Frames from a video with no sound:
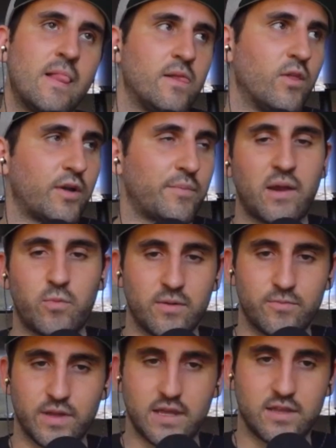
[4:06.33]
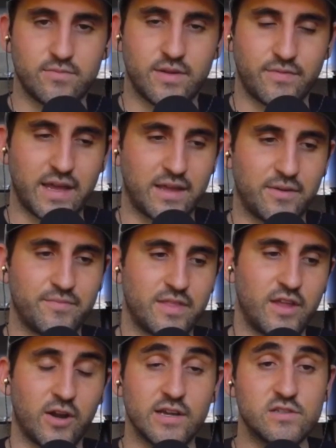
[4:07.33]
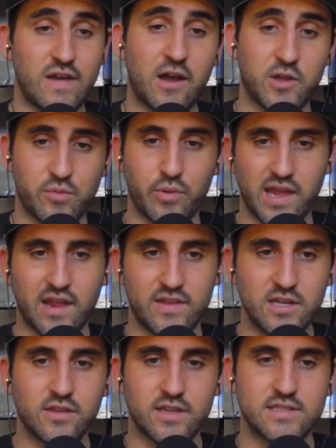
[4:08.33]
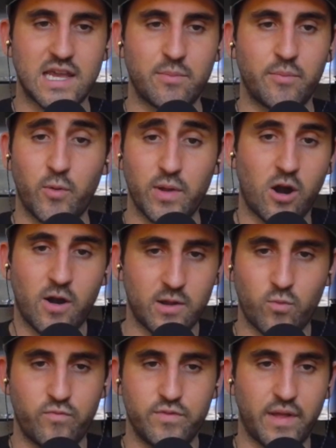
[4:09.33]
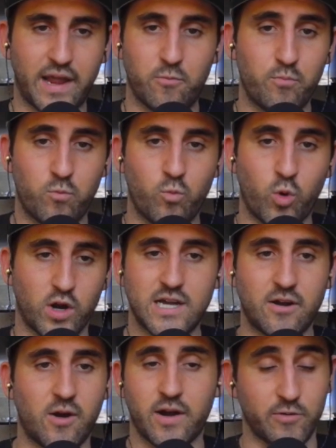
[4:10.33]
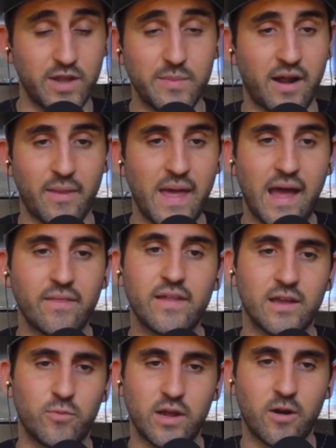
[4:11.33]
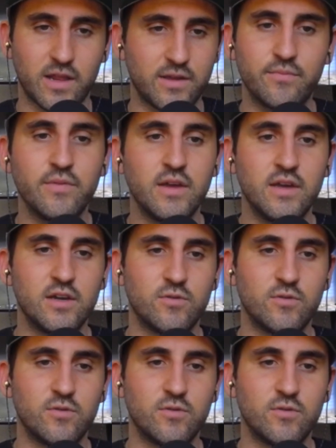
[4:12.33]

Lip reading: look, man, we like, there is value in bringing the deal to the table, but we already like worked out our agreement on that. Like we already